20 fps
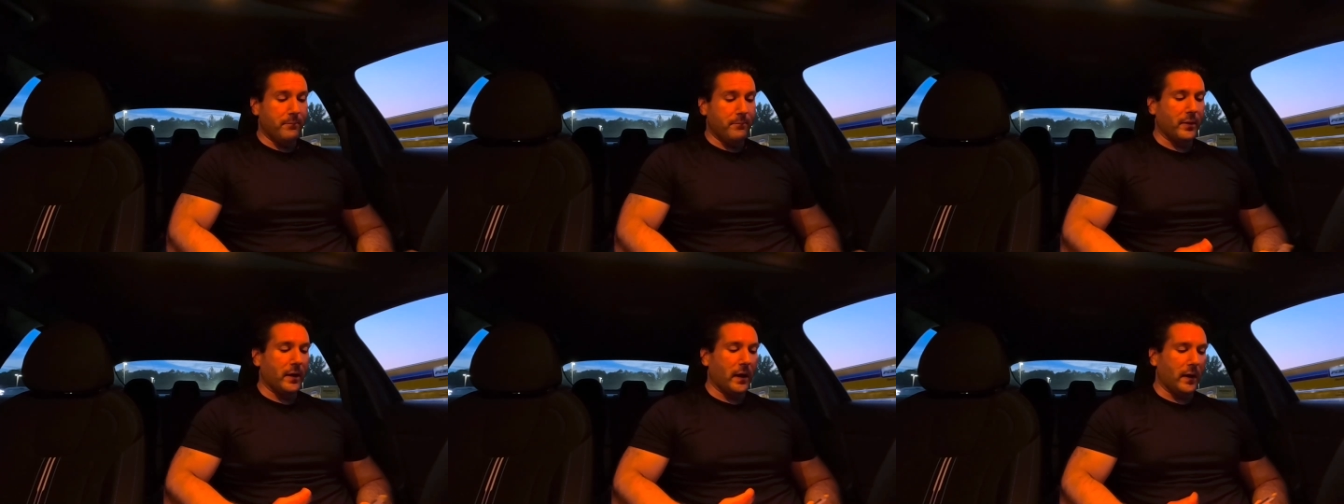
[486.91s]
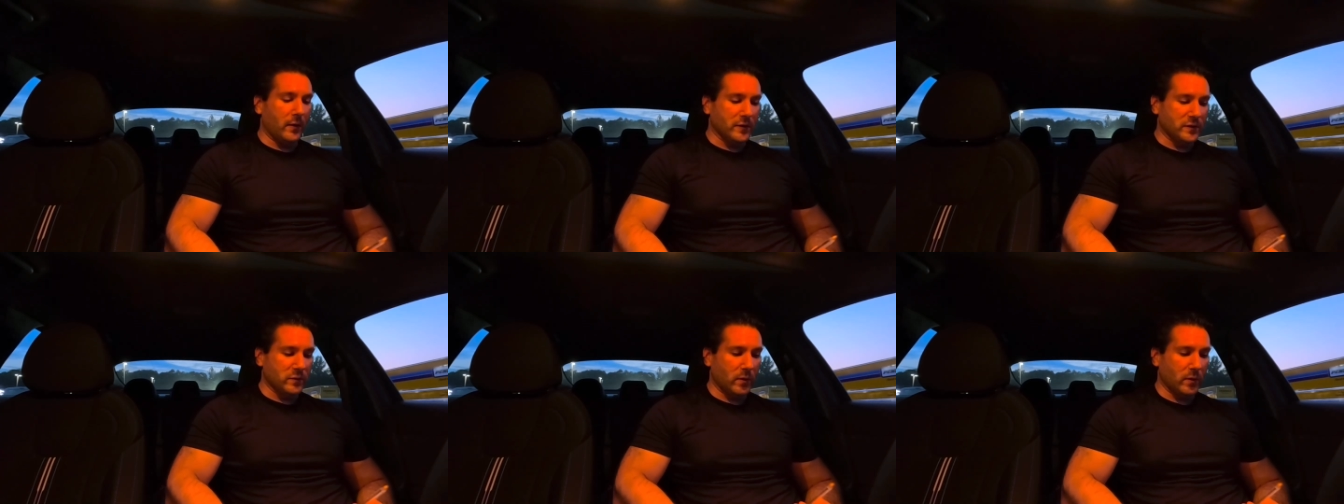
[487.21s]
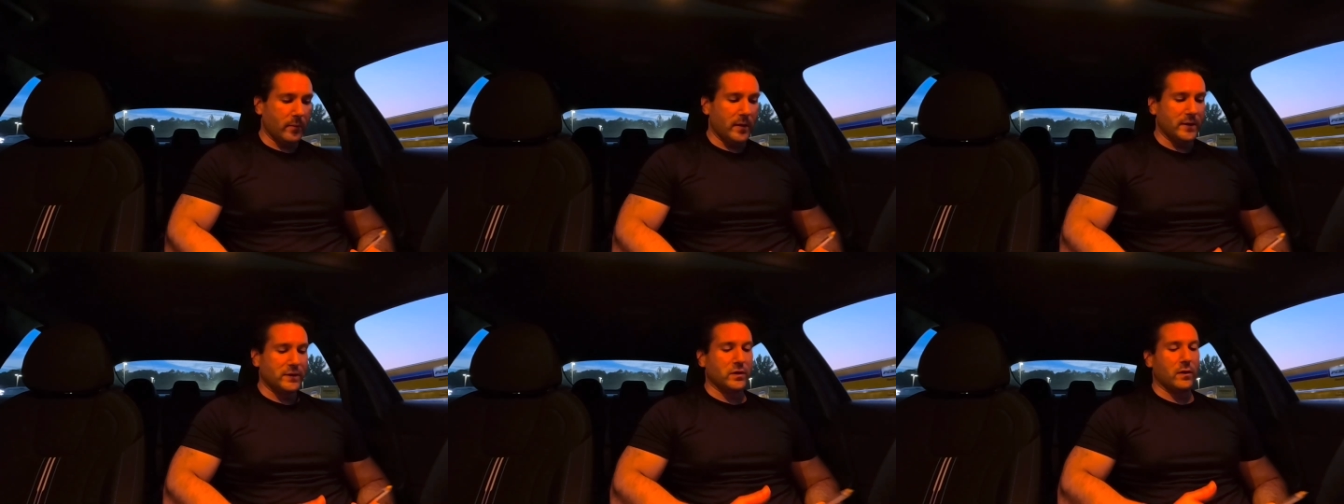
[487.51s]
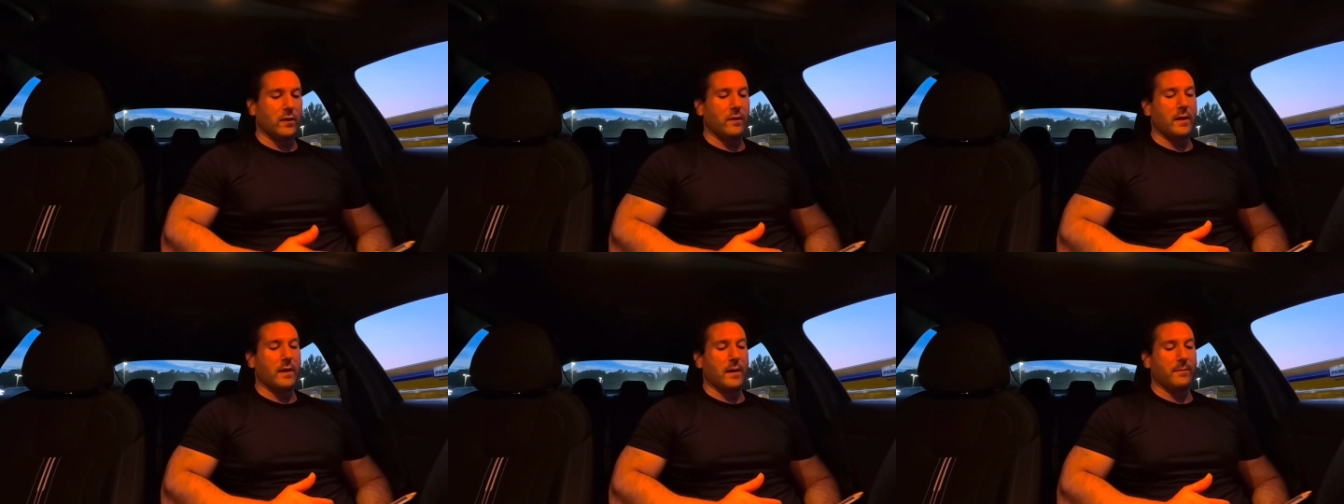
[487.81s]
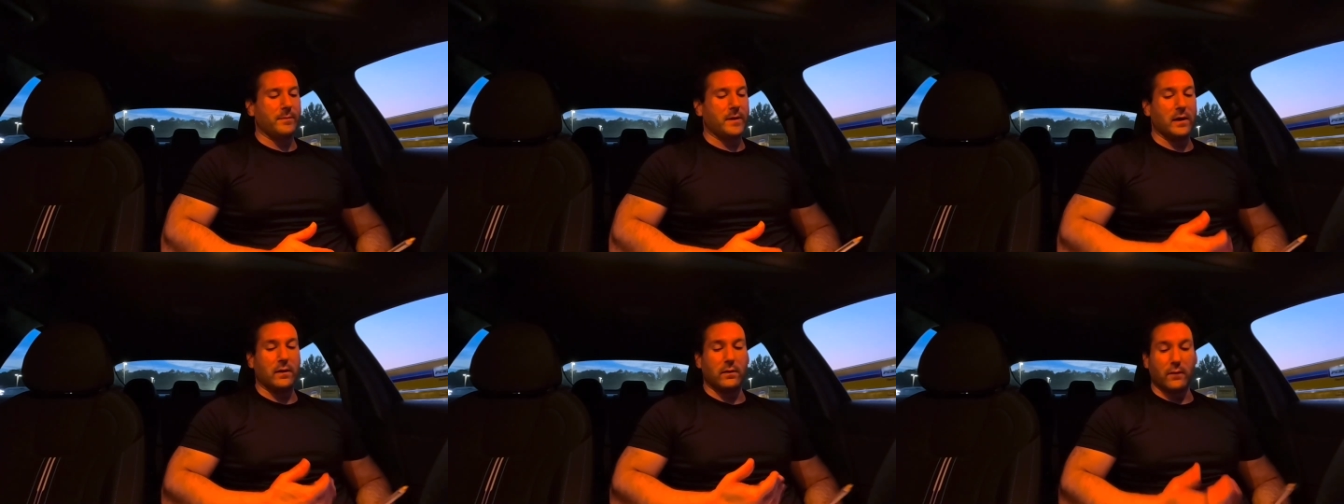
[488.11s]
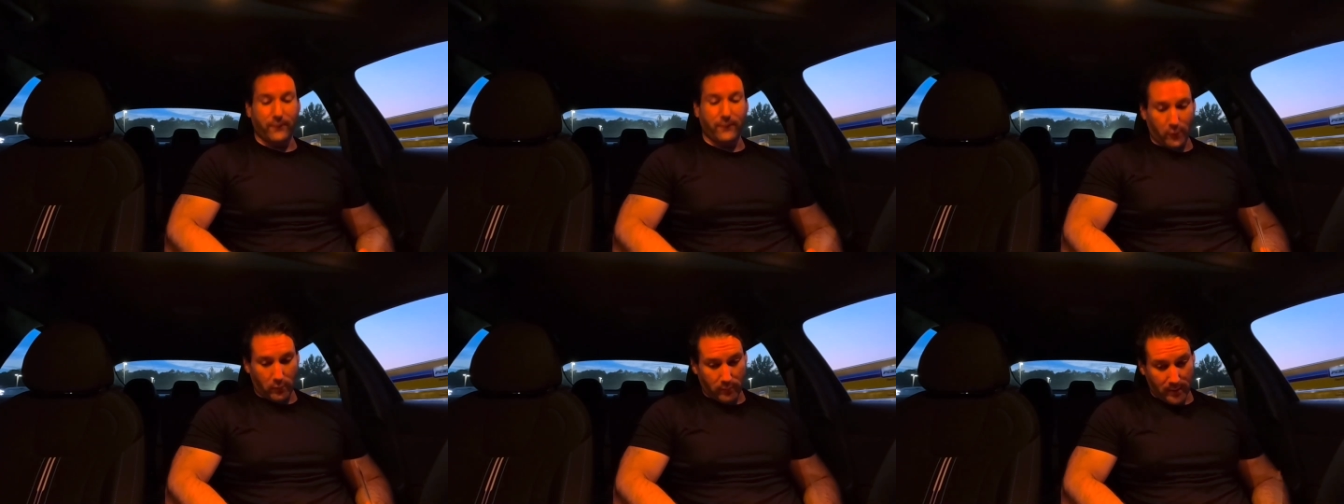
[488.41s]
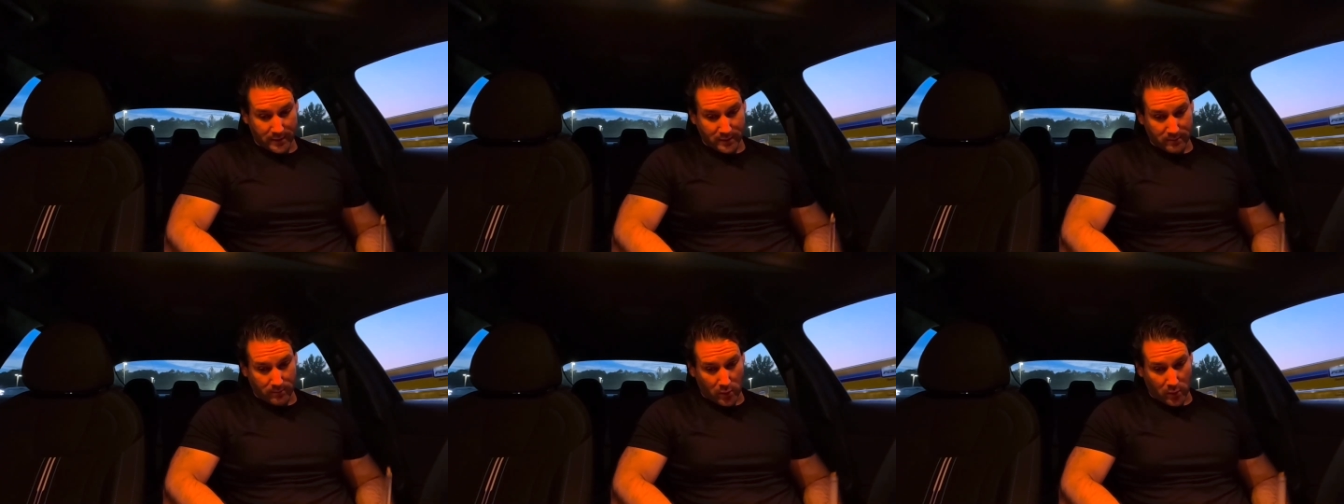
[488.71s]
but I also want to make sure that I'm getting the full
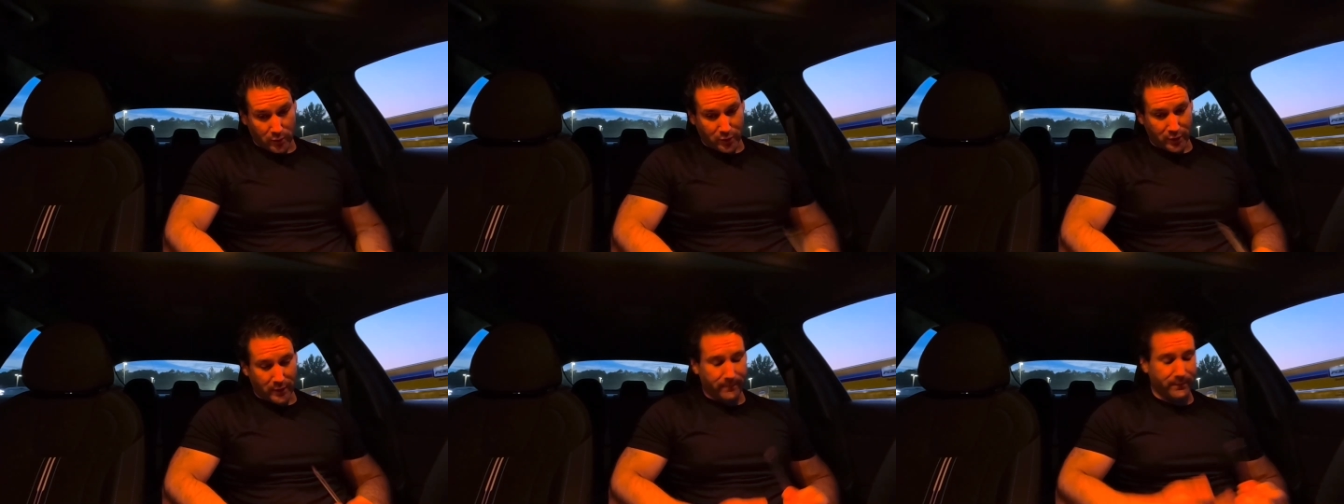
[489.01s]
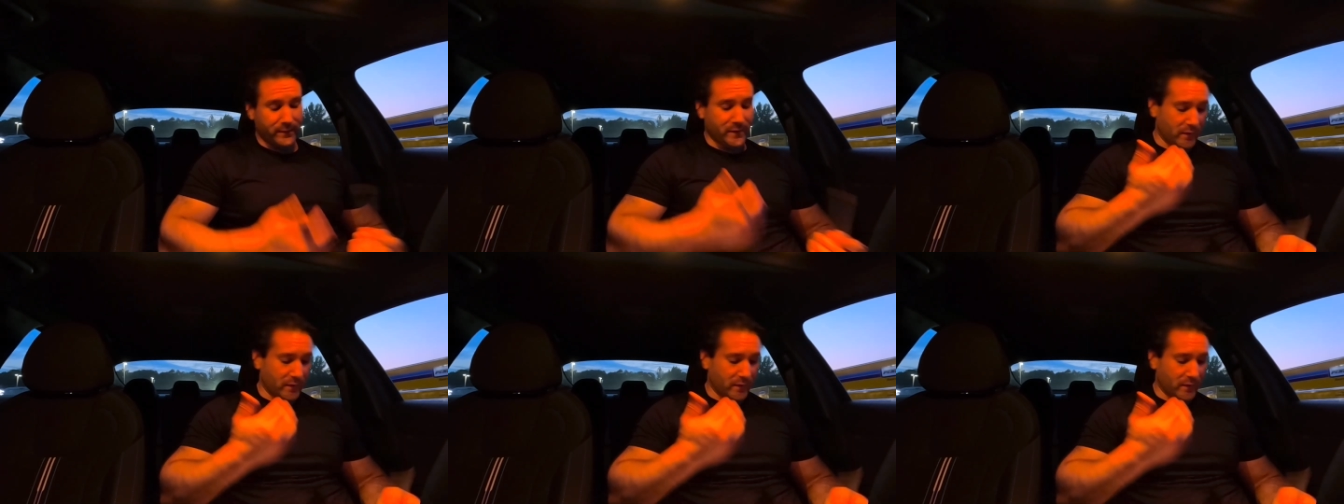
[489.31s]
range of motion.